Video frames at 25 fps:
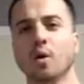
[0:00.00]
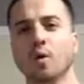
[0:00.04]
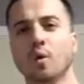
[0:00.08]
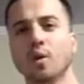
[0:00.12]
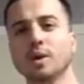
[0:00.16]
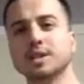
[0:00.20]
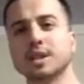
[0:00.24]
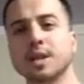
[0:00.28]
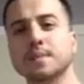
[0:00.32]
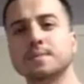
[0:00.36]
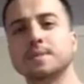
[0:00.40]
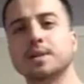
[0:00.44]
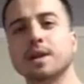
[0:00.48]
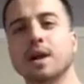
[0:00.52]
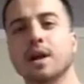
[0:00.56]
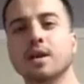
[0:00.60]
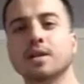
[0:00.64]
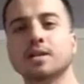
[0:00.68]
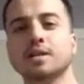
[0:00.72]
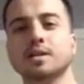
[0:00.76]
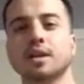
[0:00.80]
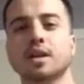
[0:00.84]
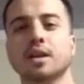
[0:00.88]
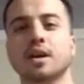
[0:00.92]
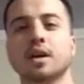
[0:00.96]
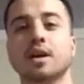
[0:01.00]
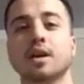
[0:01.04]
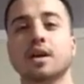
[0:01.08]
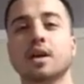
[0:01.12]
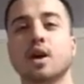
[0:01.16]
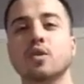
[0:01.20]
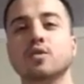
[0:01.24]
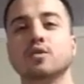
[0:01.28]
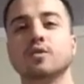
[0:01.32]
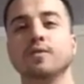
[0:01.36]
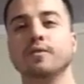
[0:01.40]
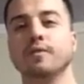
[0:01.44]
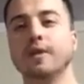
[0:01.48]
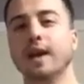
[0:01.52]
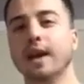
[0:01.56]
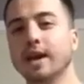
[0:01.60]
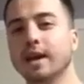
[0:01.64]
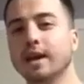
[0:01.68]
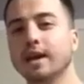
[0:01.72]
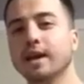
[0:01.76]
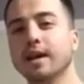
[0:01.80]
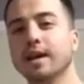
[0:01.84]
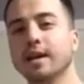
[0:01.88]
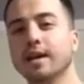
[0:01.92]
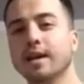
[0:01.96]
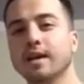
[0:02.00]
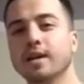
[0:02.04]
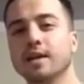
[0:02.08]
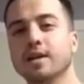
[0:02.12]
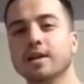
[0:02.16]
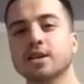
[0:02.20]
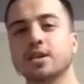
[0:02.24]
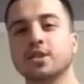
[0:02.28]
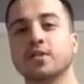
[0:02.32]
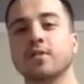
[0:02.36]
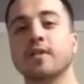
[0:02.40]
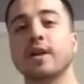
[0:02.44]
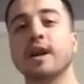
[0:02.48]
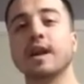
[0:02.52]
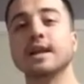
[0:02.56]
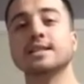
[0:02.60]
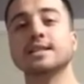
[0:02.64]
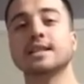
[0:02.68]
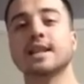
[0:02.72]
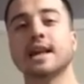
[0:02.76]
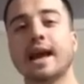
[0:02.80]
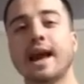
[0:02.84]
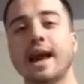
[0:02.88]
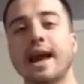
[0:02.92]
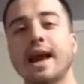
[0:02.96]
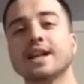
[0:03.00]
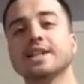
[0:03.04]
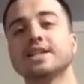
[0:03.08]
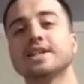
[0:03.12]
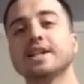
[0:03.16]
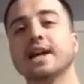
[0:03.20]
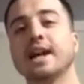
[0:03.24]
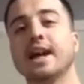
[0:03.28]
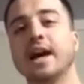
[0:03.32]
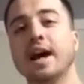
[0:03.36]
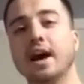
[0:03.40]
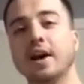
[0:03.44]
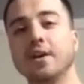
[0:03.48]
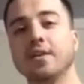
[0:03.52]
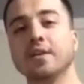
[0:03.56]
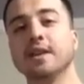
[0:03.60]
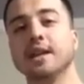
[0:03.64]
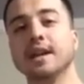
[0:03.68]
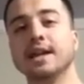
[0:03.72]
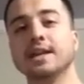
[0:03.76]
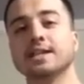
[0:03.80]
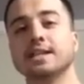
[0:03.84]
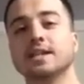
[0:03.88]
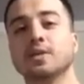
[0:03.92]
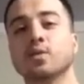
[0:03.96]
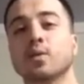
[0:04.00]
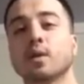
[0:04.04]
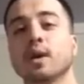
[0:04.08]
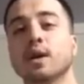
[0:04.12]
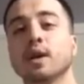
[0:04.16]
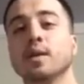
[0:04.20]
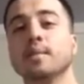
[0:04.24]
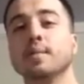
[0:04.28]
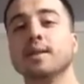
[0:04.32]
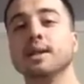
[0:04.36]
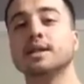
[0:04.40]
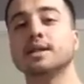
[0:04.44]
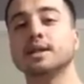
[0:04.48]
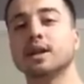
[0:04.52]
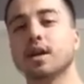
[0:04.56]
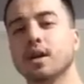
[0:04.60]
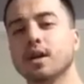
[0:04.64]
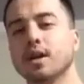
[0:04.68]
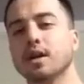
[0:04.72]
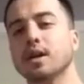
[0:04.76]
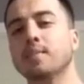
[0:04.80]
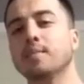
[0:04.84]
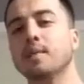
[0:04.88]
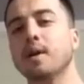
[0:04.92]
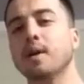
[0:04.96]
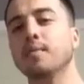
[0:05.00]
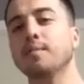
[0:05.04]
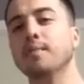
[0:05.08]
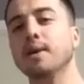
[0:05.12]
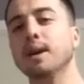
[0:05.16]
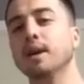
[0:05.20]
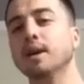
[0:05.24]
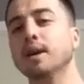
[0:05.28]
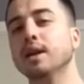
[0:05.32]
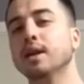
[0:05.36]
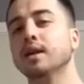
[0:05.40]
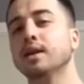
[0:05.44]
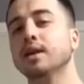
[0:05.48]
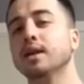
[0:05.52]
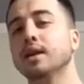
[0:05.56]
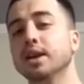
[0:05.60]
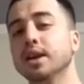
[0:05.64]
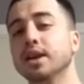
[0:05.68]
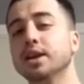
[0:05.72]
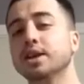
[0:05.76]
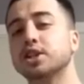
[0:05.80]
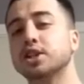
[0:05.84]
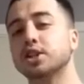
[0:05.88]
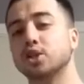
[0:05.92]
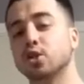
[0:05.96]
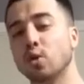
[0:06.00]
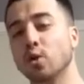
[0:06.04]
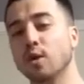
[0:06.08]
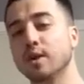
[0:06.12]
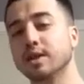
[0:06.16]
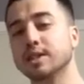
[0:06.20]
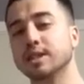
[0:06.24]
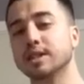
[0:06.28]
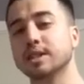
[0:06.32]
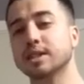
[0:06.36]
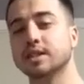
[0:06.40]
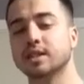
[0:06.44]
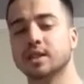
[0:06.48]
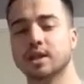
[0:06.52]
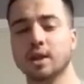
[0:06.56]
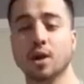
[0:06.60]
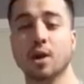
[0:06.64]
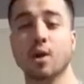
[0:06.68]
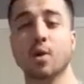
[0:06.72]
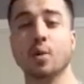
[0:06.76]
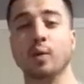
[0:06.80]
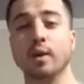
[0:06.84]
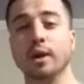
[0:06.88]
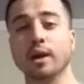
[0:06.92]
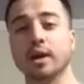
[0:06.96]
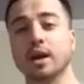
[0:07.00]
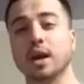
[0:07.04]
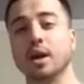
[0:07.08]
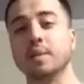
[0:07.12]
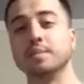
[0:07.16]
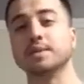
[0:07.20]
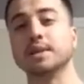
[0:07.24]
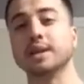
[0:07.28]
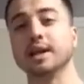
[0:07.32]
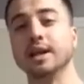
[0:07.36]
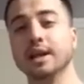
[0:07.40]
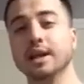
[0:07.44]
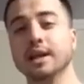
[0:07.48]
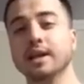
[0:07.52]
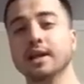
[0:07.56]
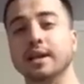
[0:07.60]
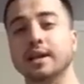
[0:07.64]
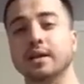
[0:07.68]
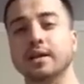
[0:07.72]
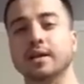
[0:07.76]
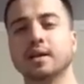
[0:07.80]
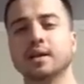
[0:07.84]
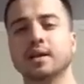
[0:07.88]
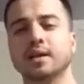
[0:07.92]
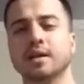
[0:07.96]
What's up, stars? Coach Vega here. So for today's Catch Health lesson, we're going to be talking about making good choices when it comes to eating.